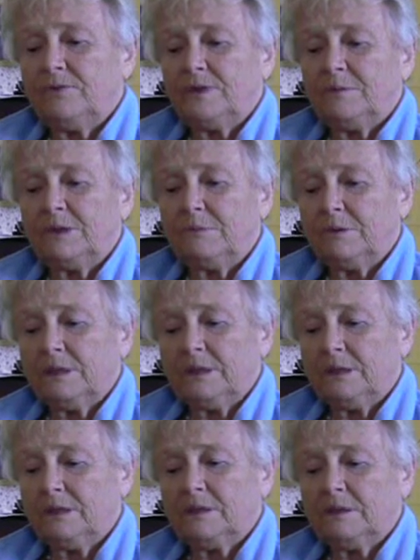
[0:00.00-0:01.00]
Family
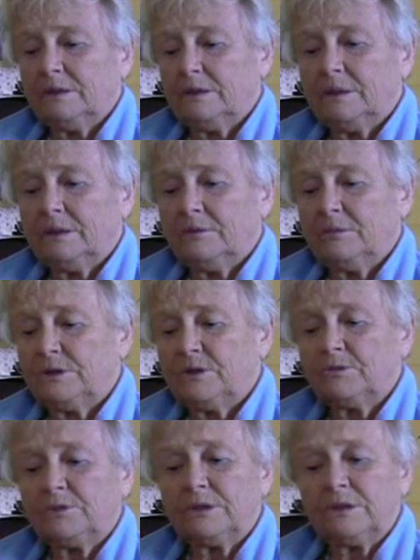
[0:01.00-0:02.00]
Planning Clinic,
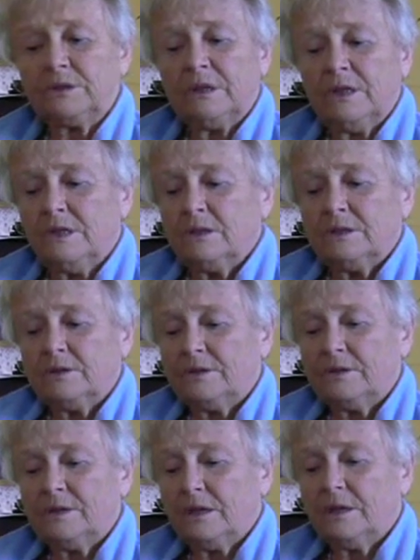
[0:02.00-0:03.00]
which was
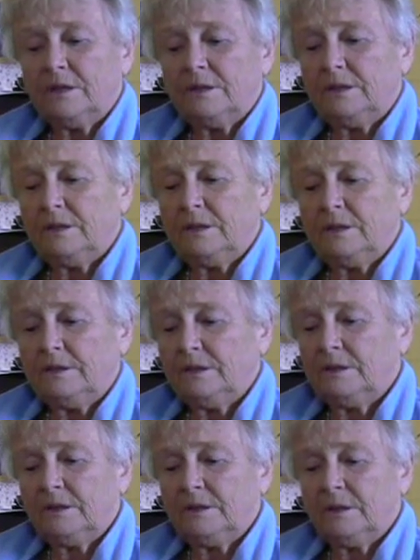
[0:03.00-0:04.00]
started
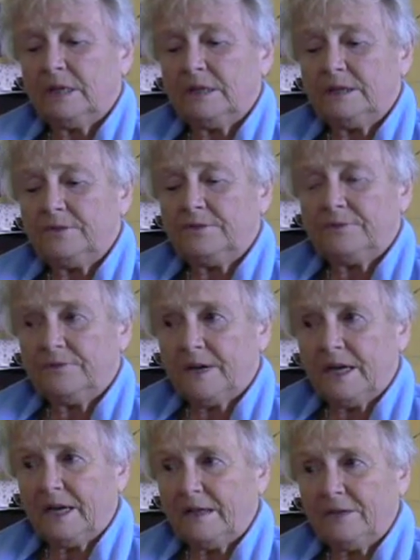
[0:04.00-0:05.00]
in
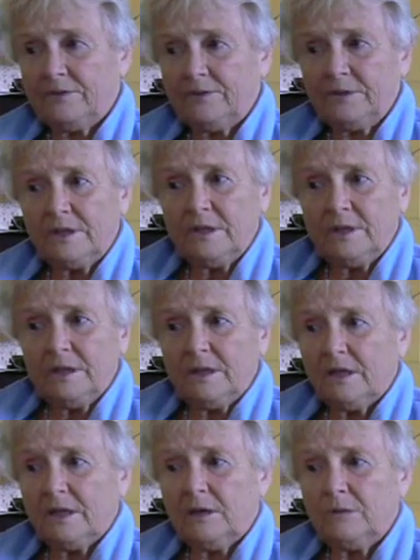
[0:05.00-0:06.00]
'95
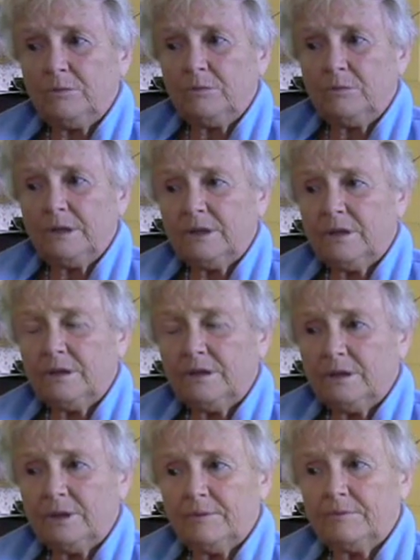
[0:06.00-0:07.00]
when
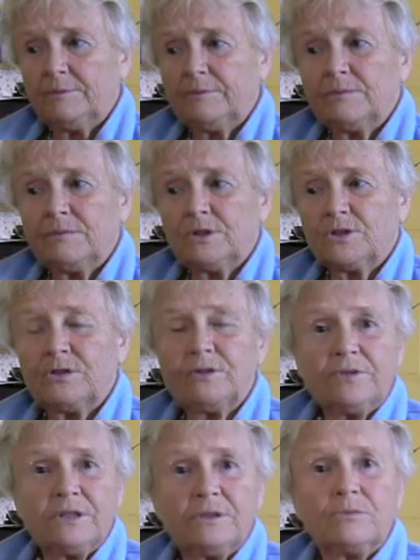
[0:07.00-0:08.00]
the
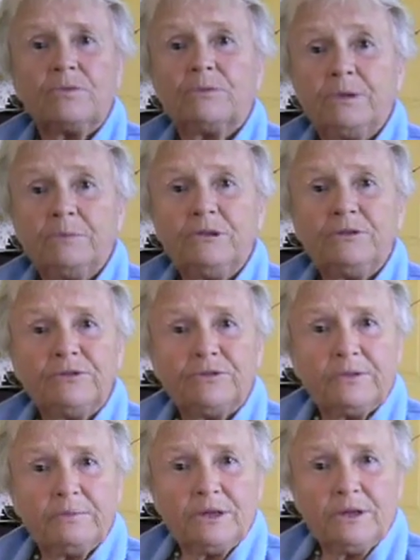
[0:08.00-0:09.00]
services were removed
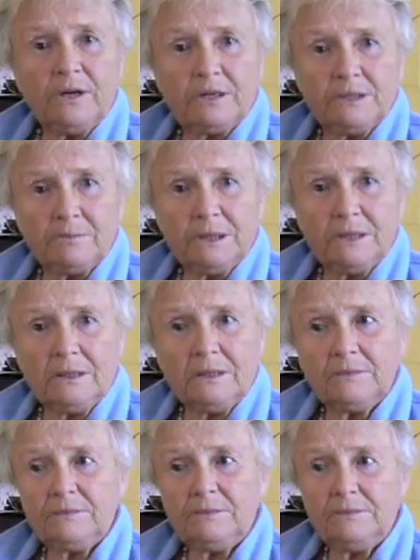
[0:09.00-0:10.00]
from the hospitals
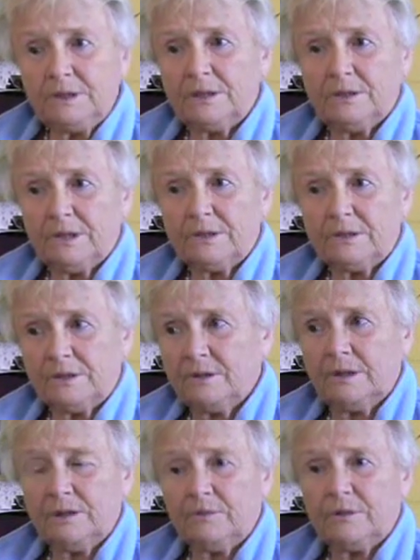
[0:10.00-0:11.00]
because
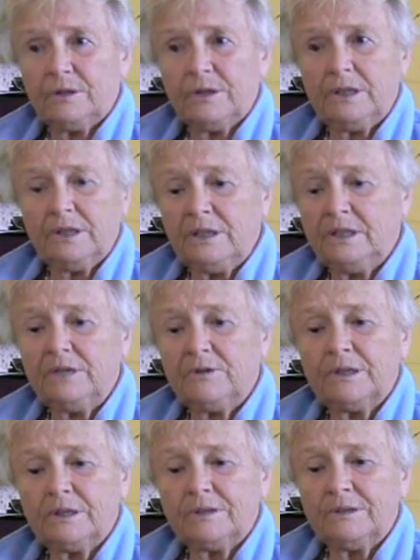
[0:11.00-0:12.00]
they were
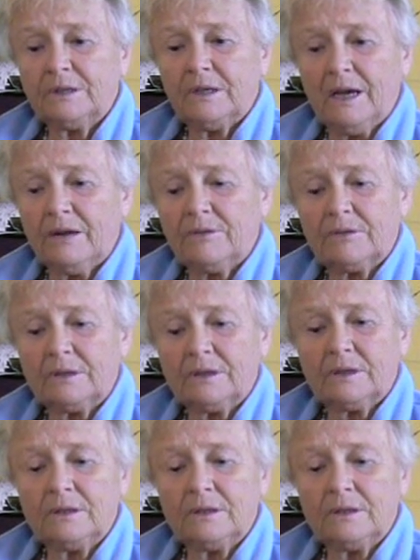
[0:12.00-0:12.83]
adhering to Catholic